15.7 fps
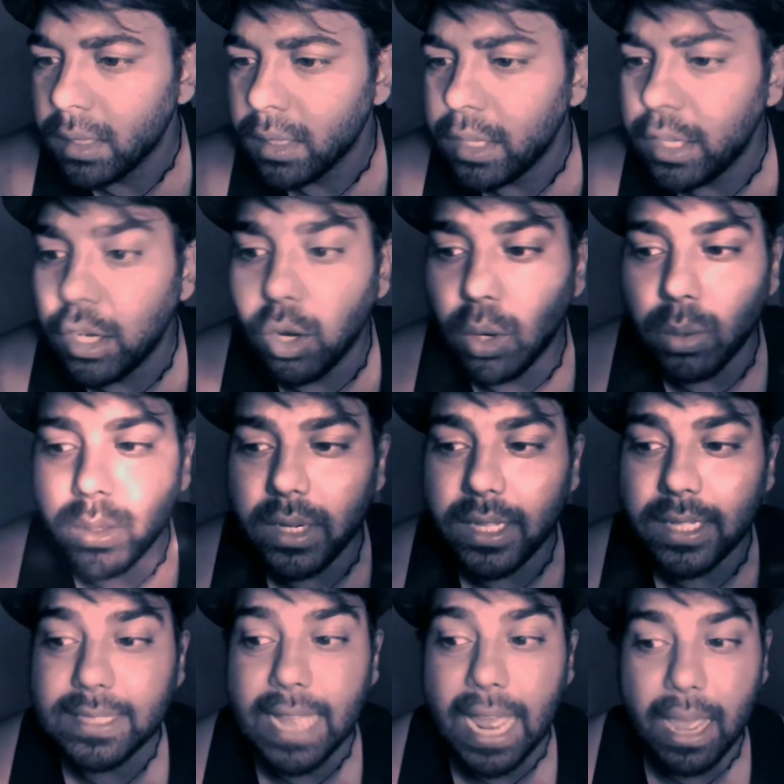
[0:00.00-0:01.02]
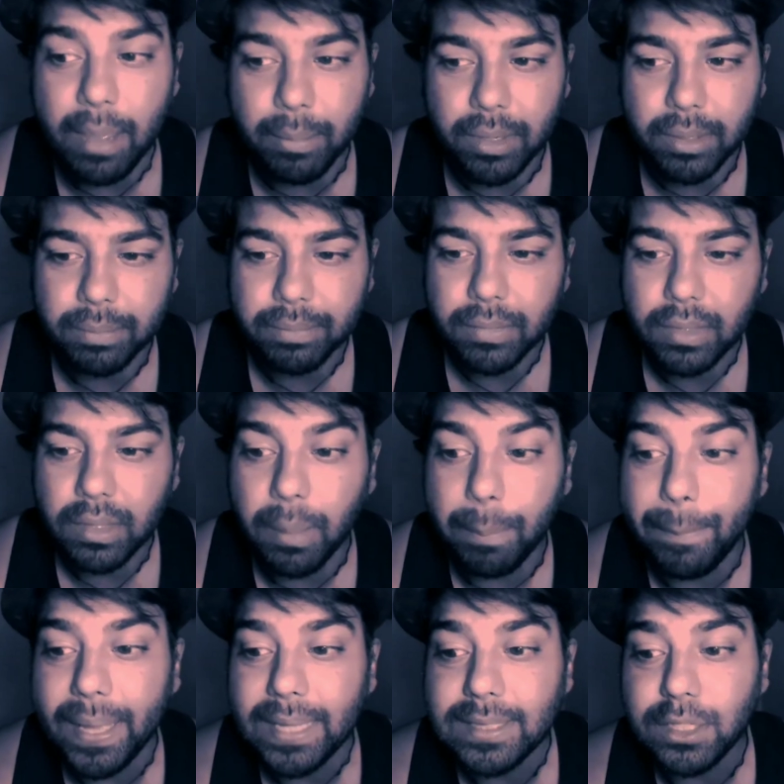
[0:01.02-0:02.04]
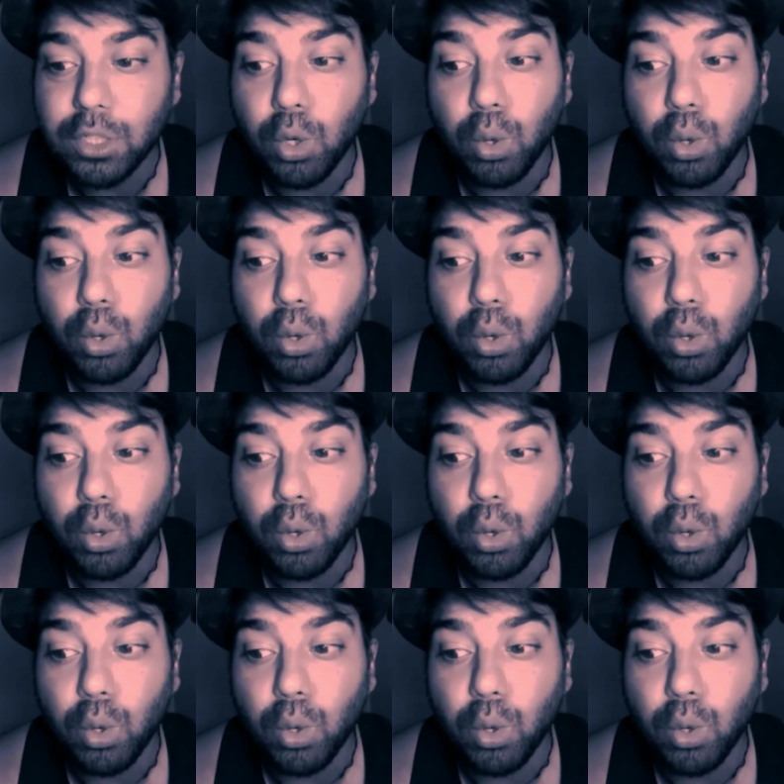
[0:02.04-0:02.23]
He lowered his hammer. The peasant